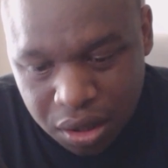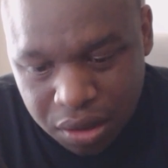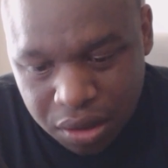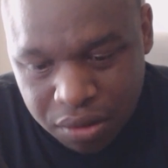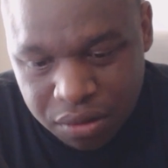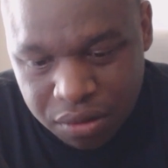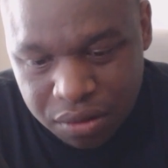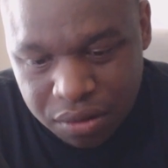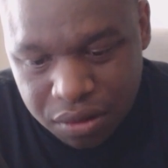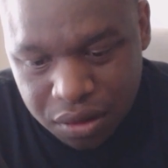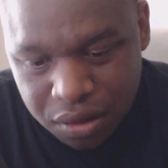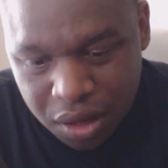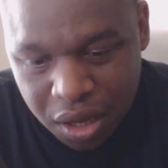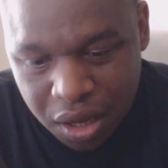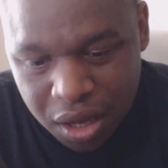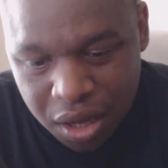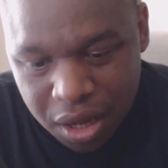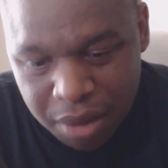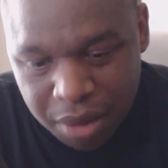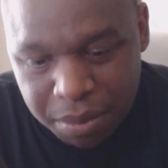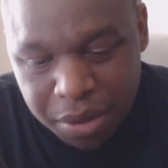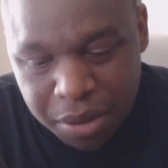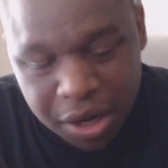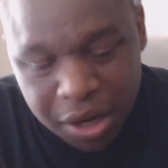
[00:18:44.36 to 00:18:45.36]
is
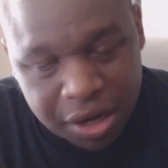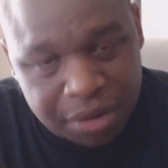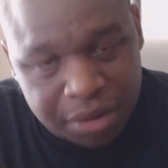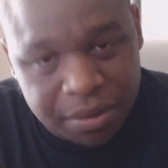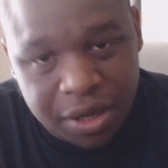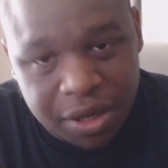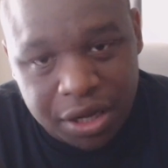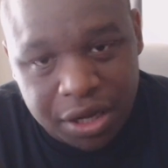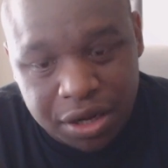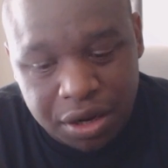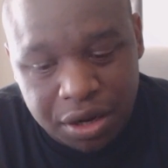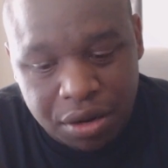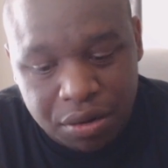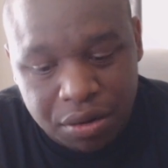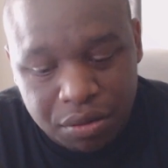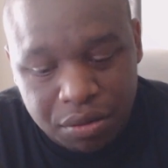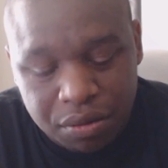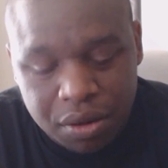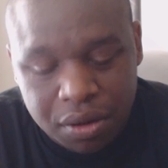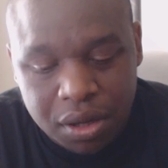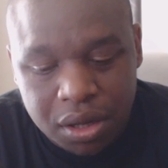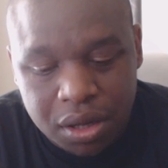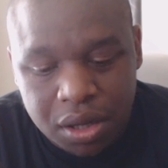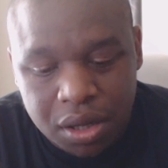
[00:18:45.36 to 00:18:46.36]
bugging me, you
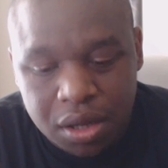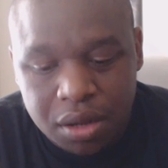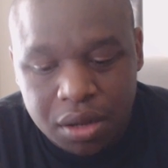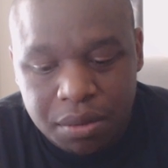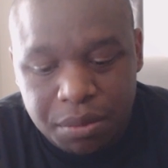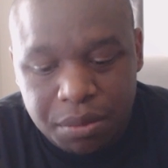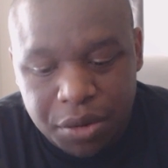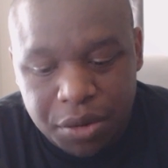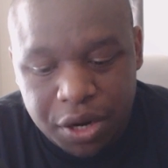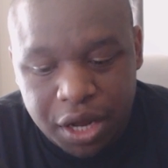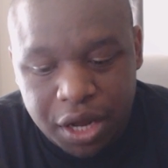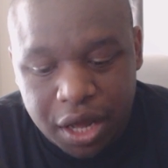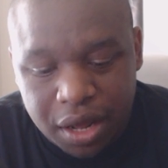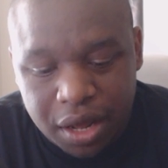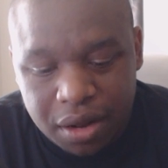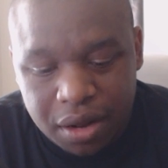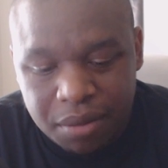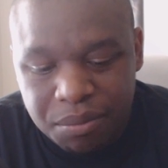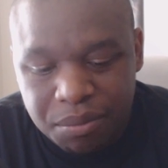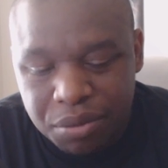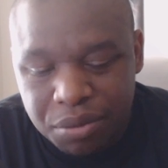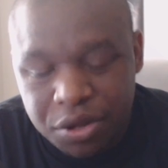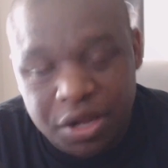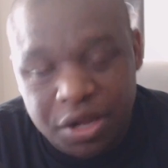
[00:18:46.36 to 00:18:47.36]
know. But
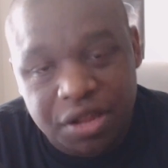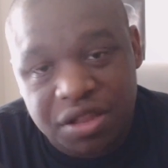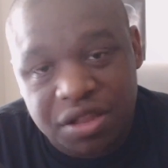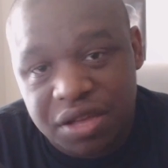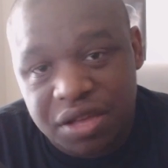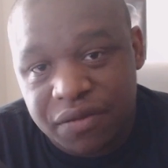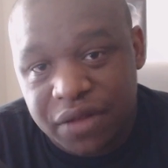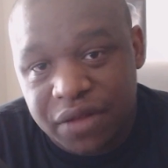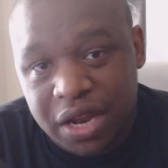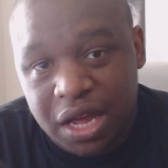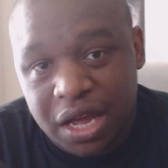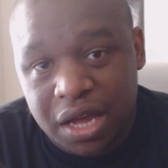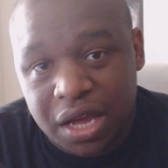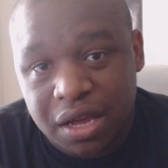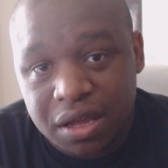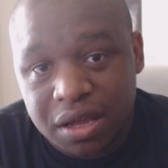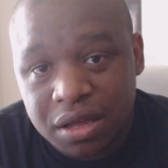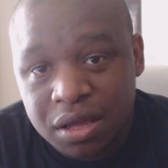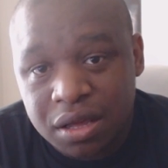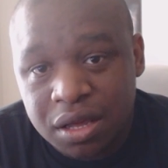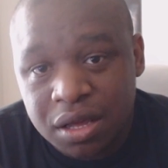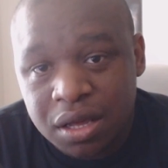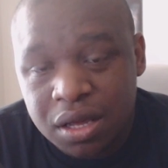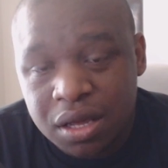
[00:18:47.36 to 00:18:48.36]
yeah, please leave a
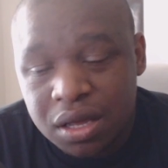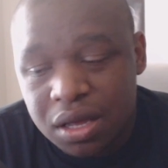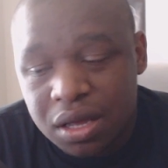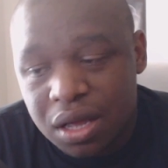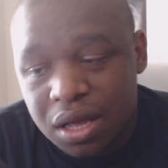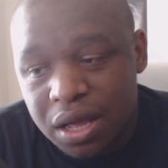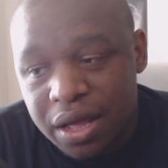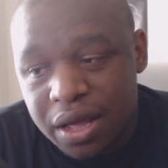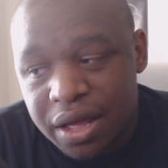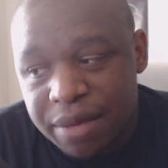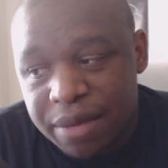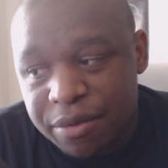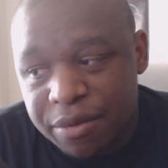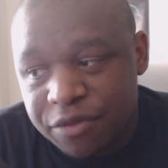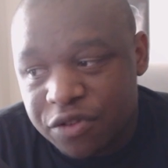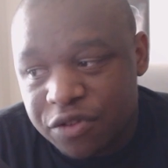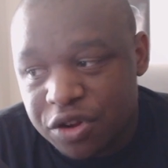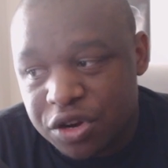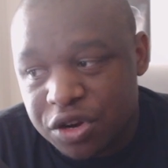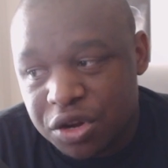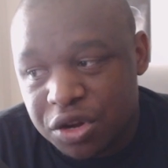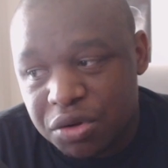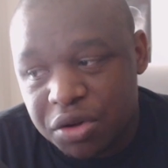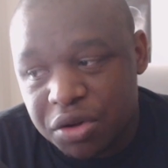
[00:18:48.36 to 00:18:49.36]
like.
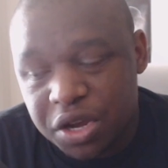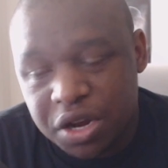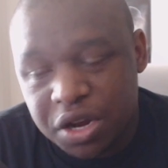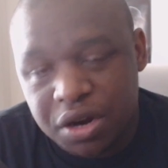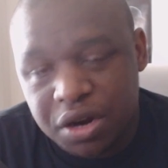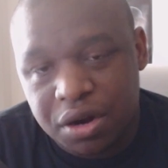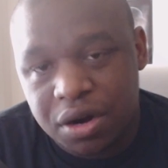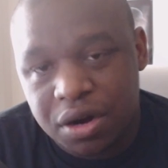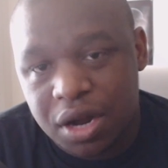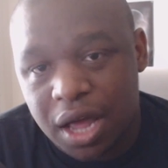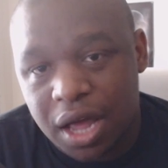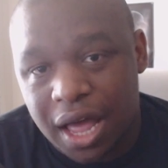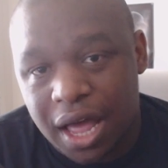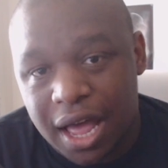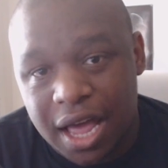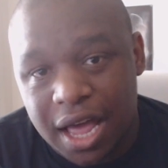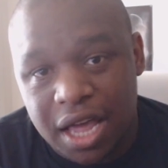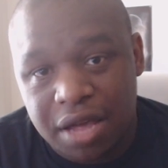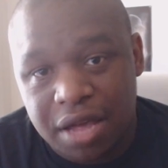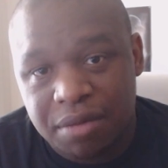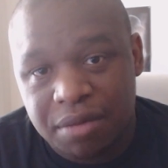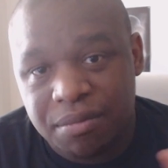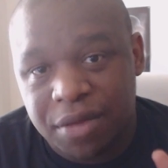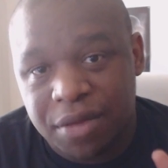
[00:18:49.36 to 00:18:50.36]
If you're new here,
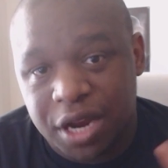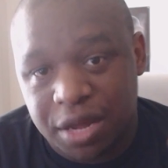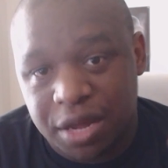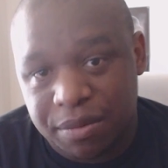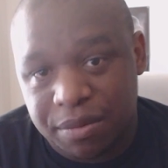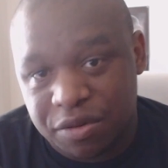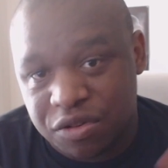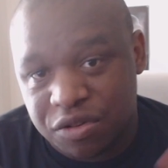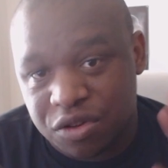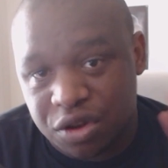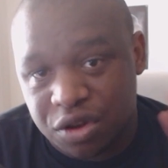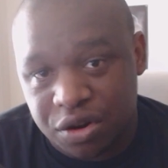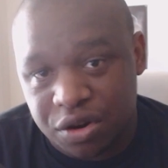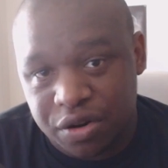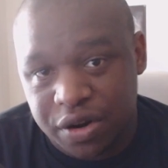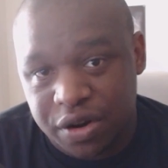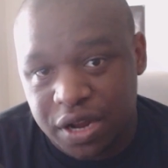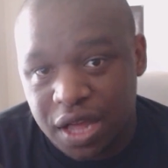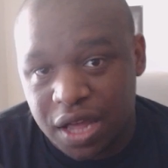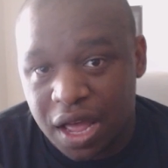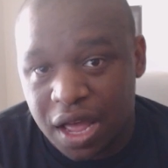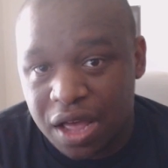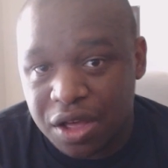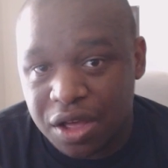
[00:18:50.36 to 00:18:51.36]
hi, my name is
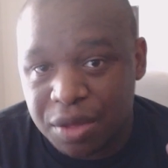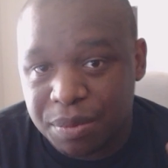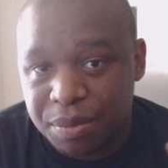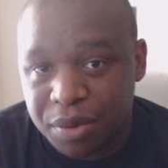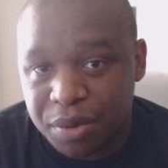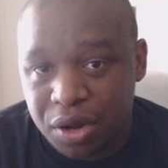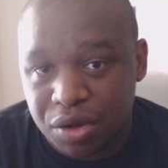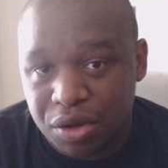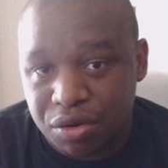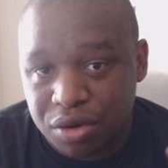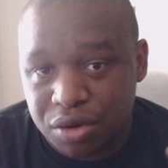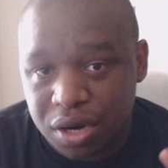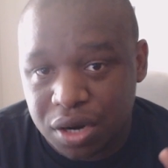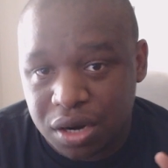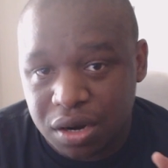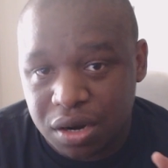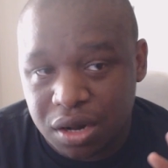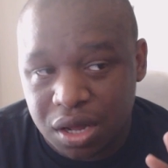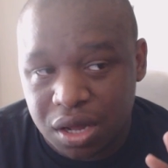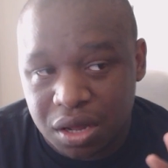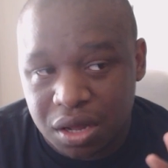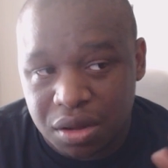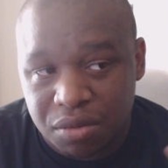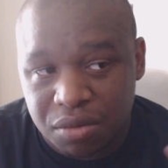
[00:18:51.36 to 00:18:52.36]
Curry. I upload
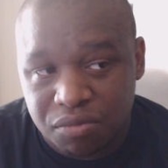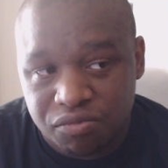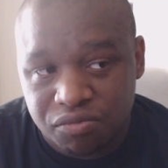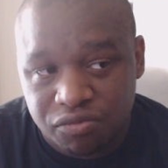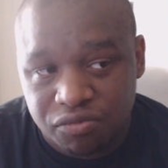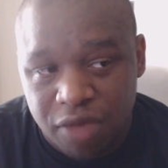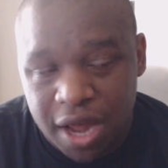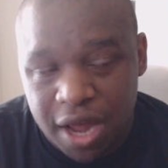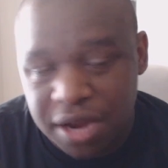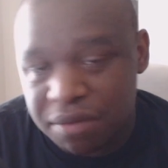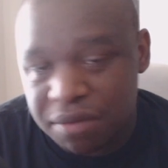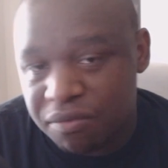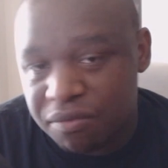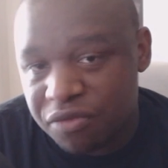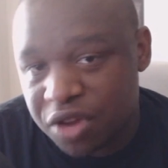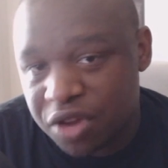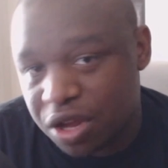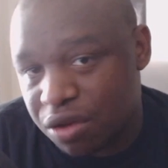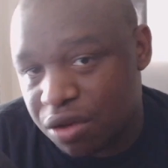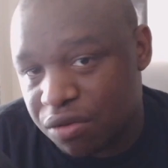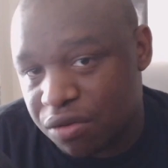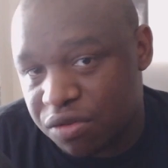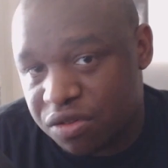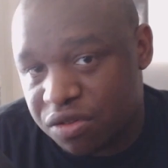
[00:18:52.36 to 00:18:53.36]
random
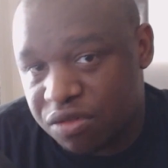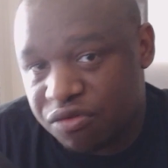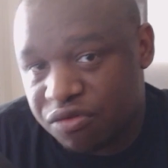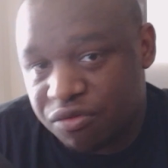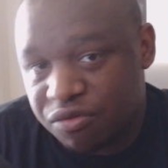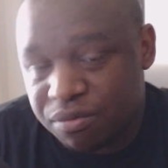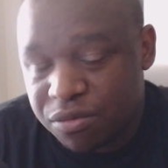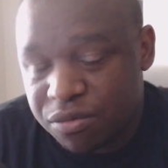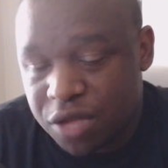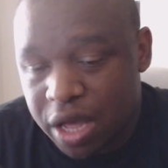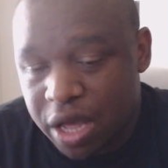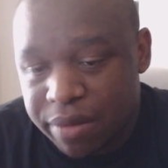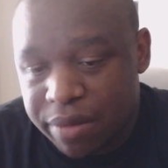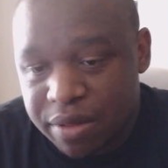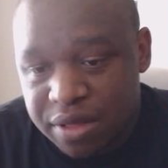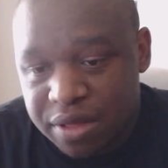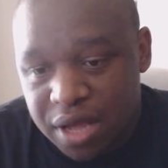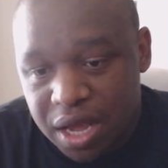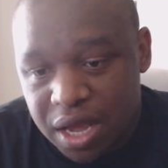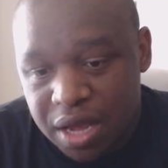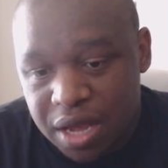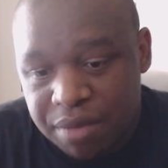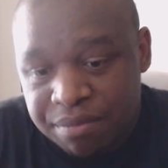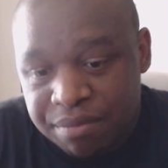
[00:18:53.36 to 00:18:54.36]
videos from
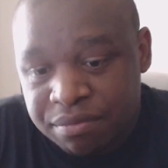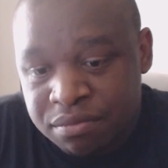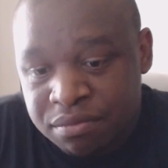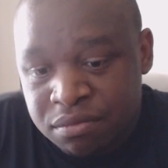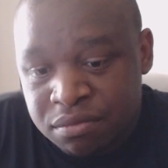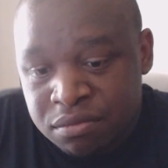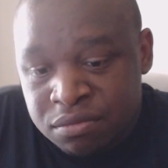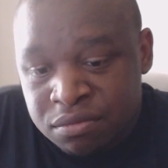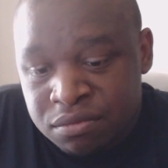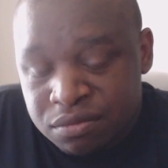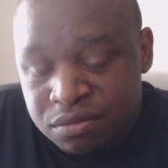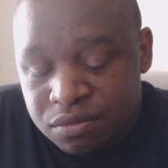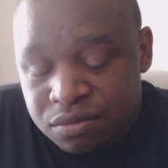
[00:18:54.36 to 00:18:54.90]
time to time,